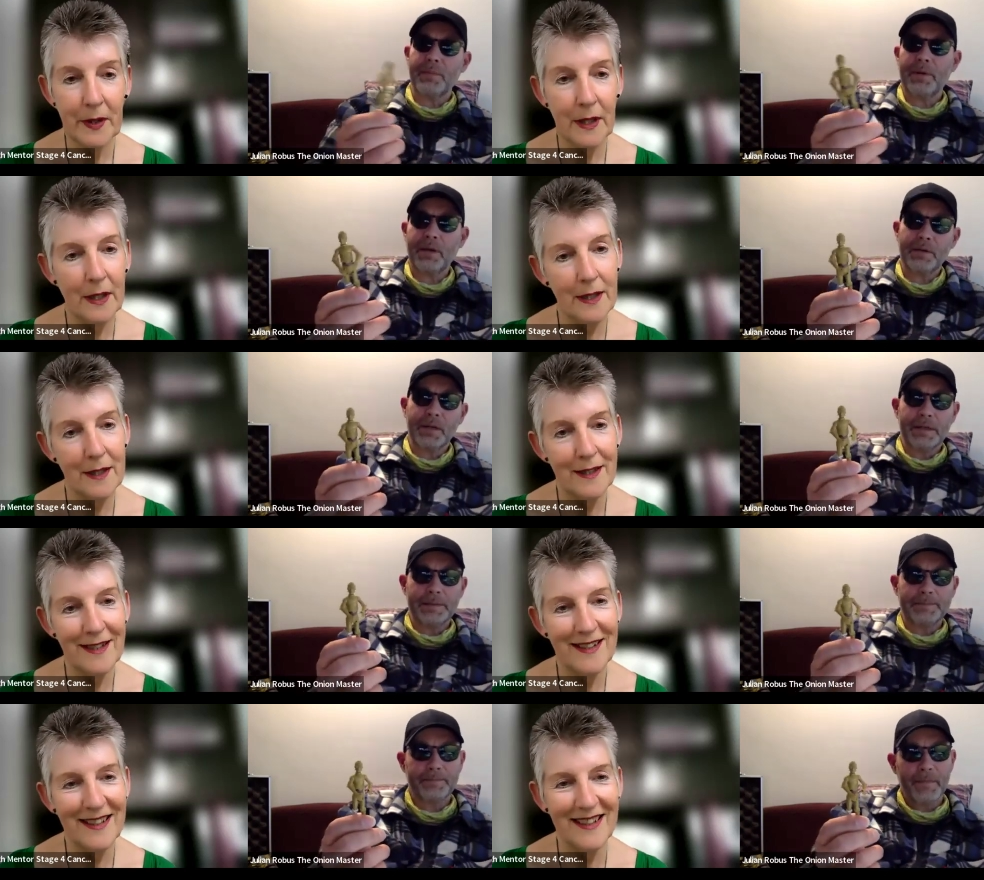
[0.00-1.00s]
Speaker 1: P O.
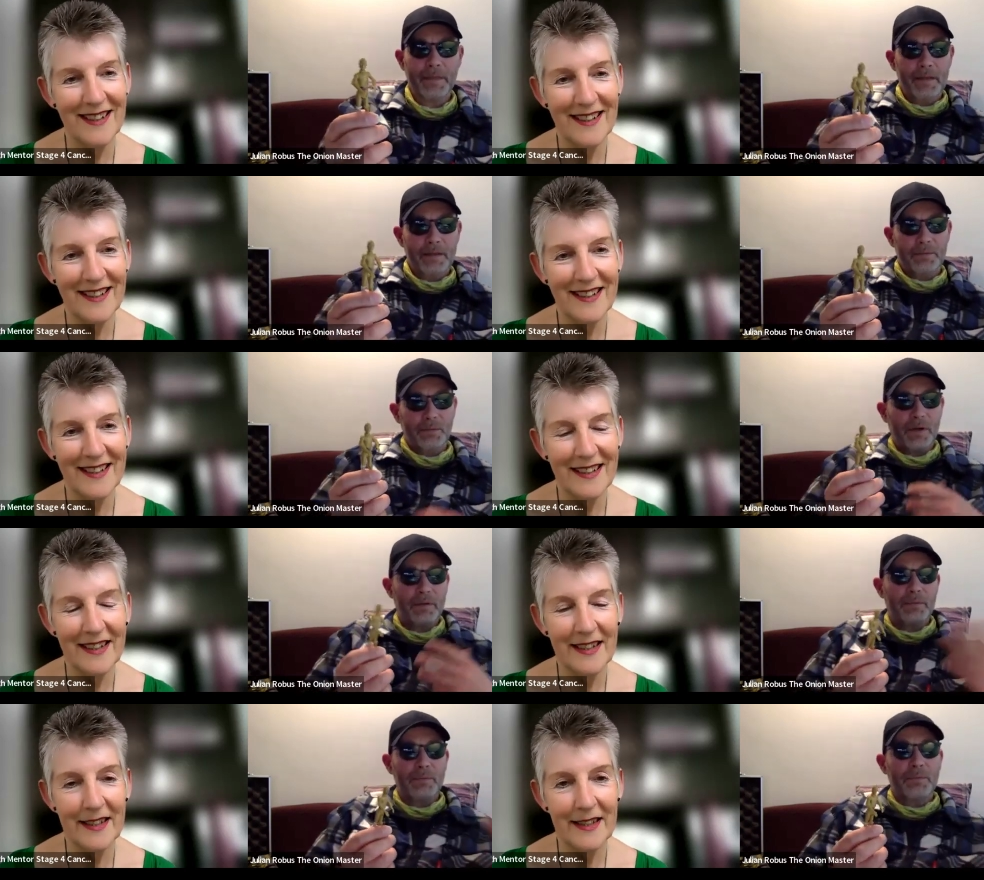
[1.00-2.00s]
Um, right.
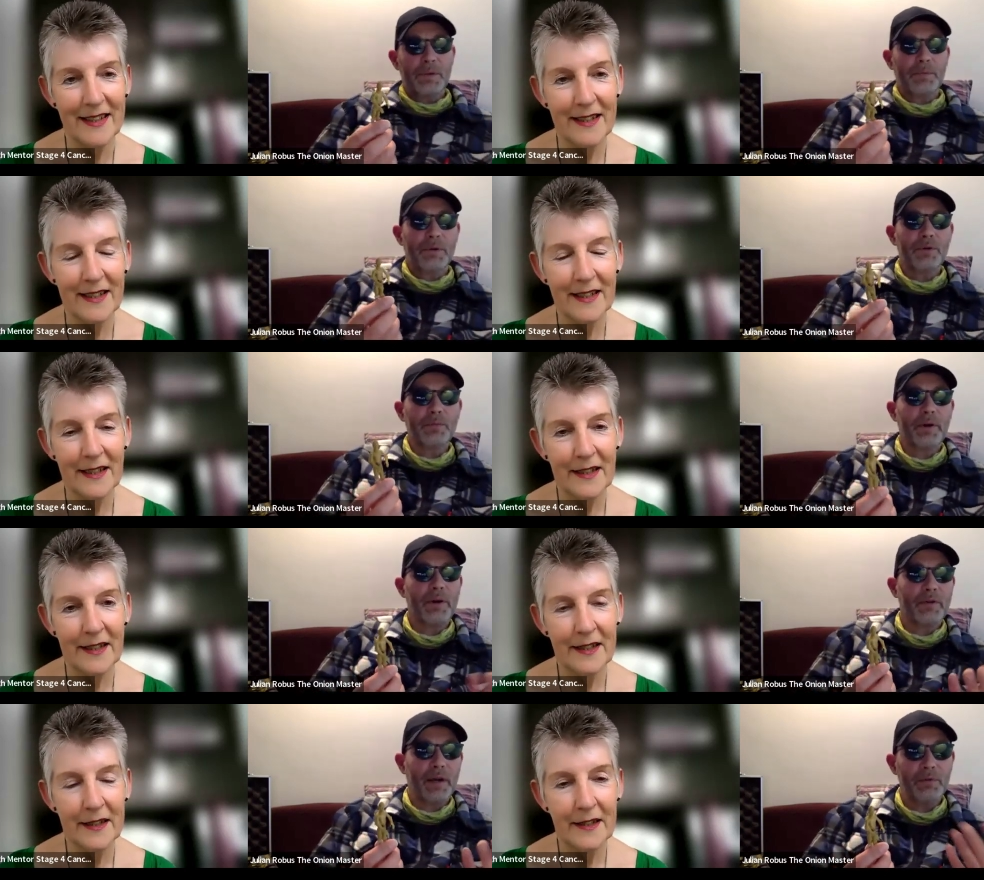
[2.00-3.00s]
We're all
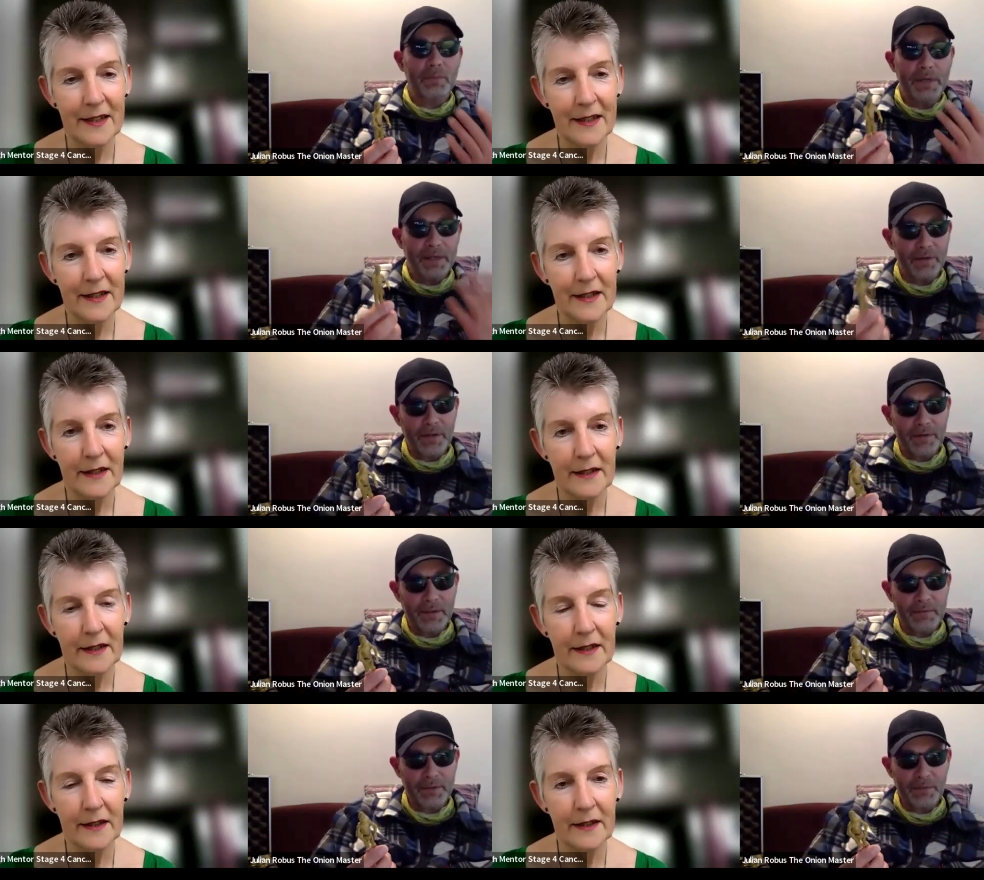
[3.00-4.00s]
programmed and we don't know
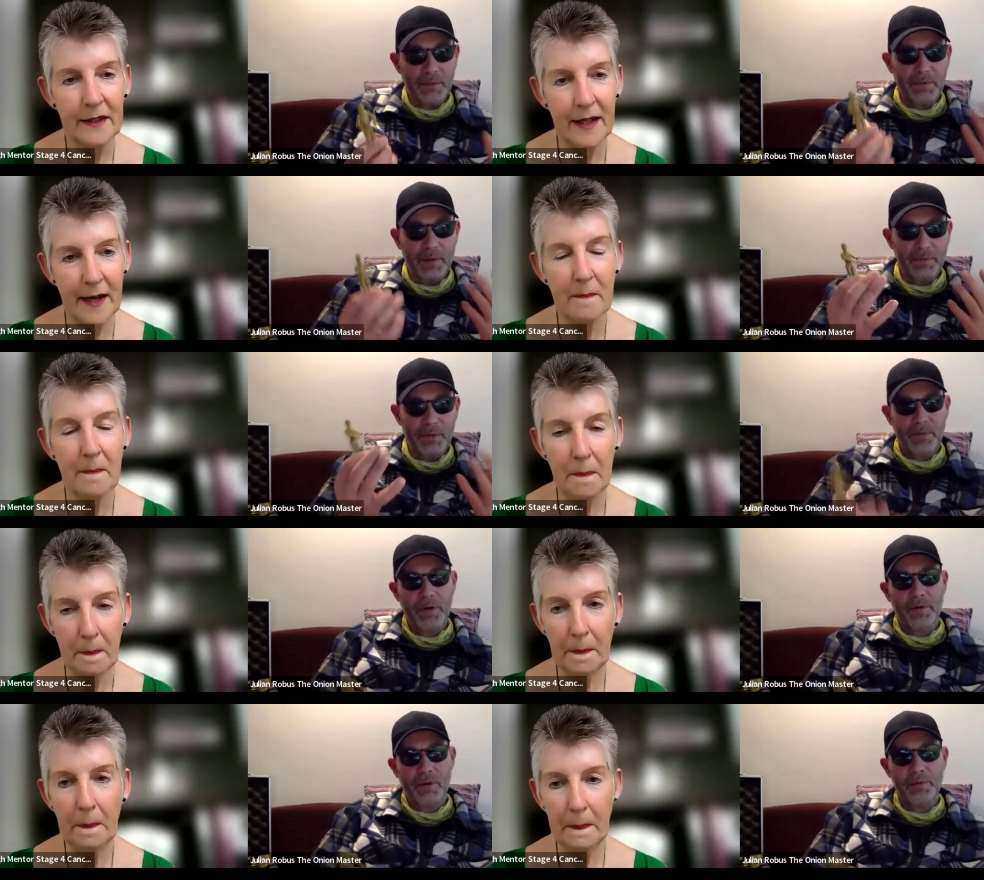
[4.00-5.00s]
it. So we're run by
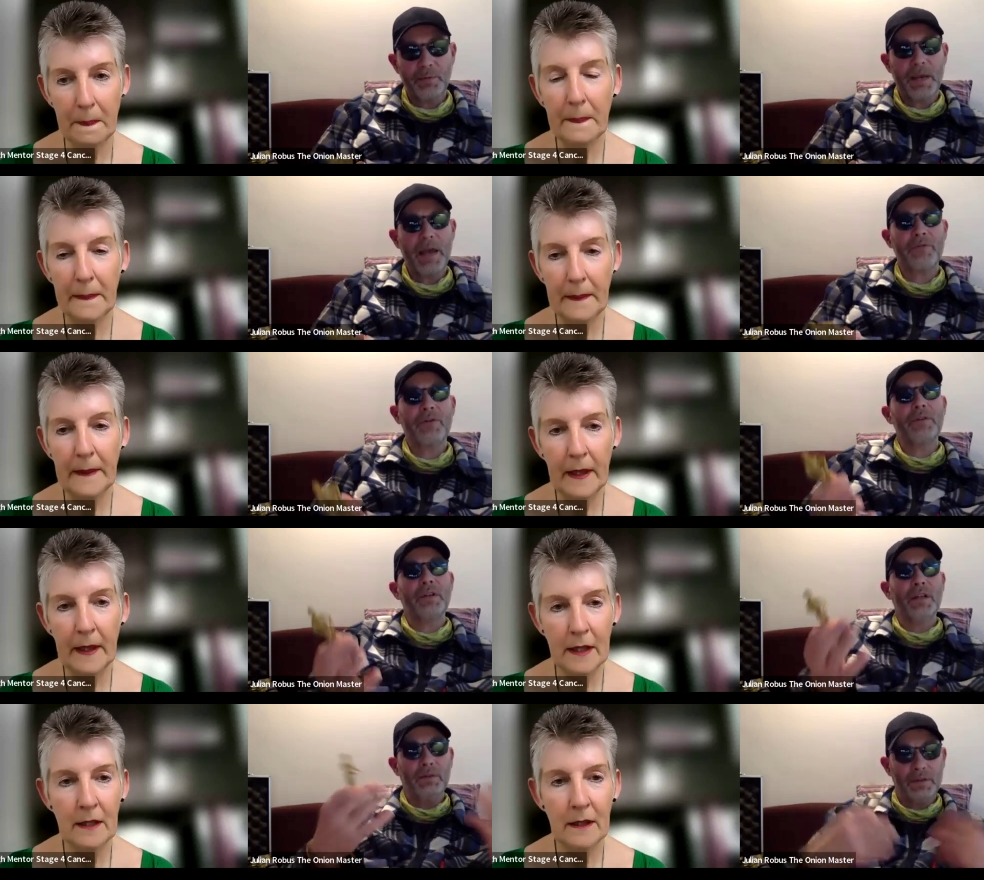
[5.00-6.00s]
programs we have got
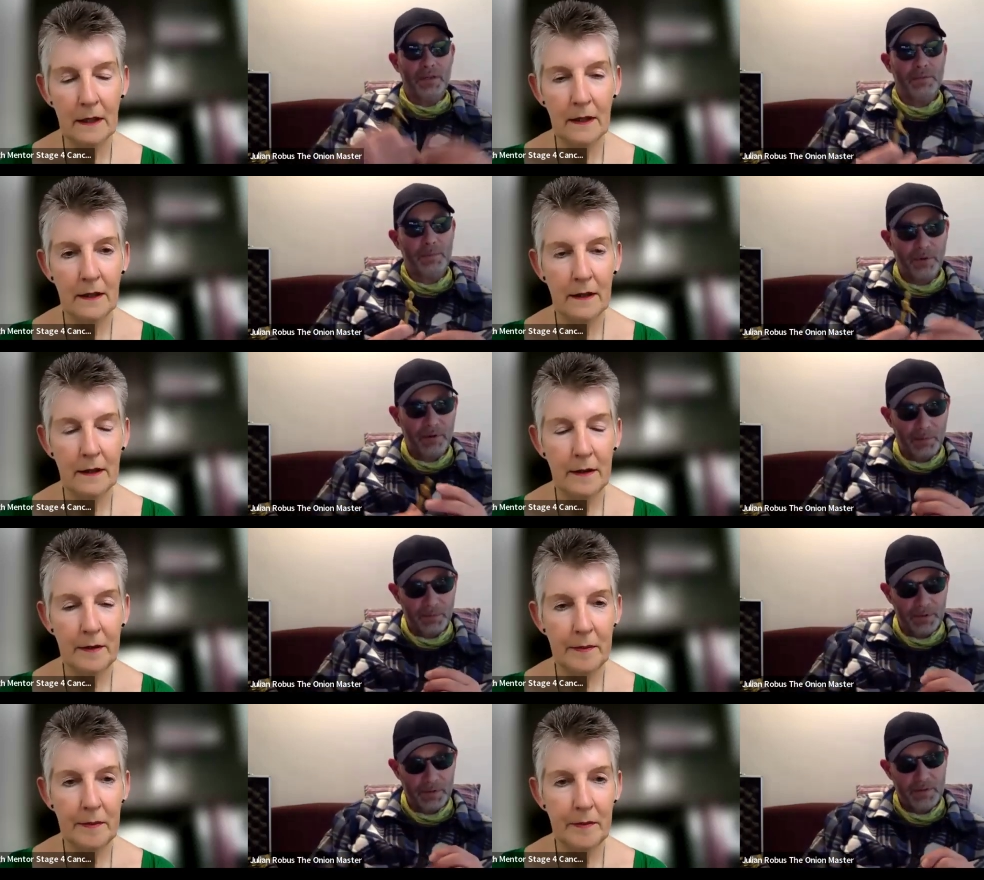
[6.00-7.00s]
no idea we're programmed
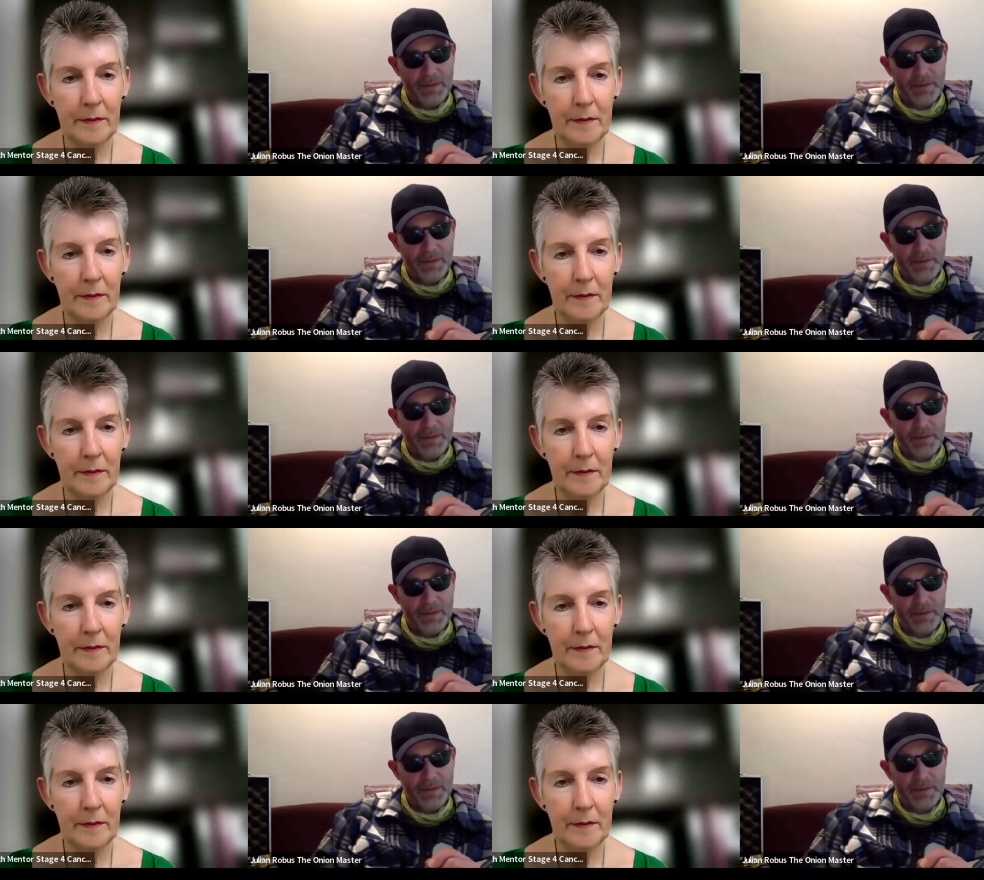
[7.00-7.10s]
with.